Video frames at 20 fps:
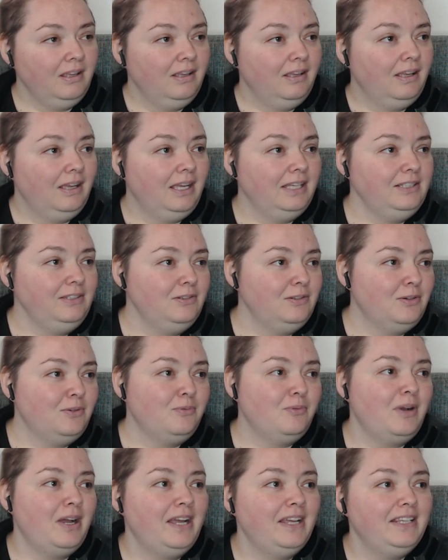I don't know
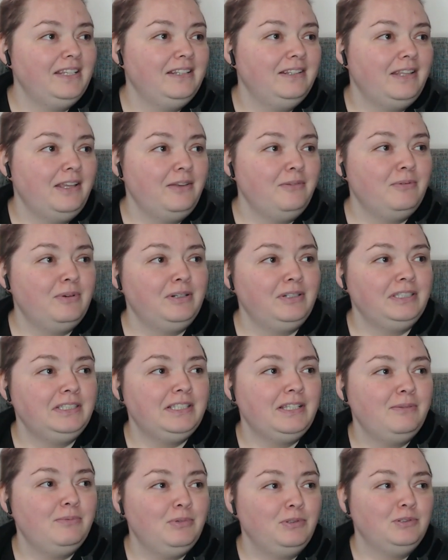why they
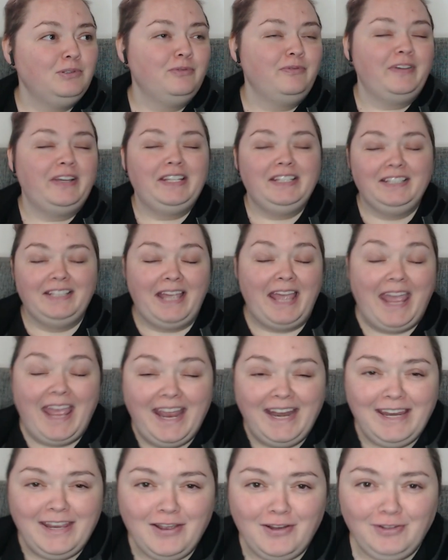weren't able to find
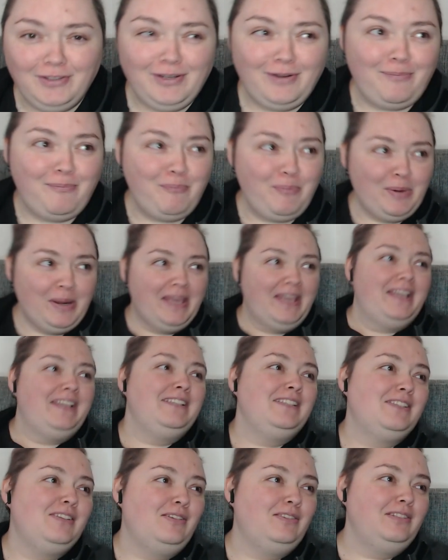any other
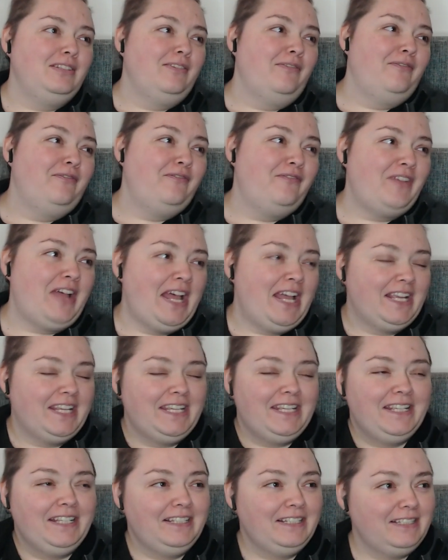place on the
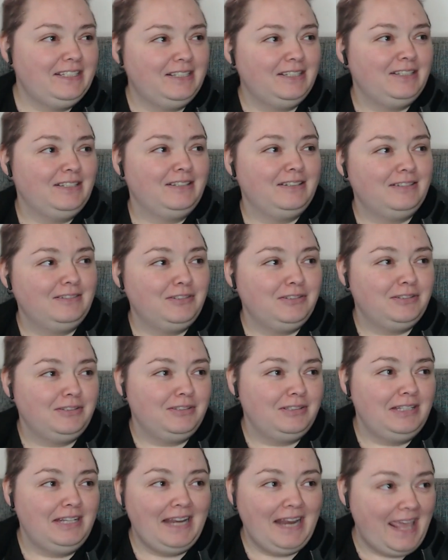fucking
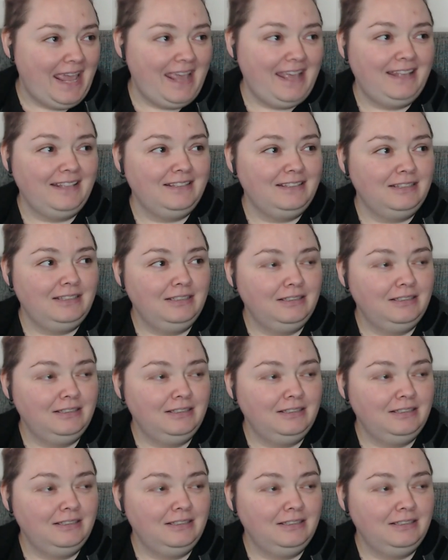land.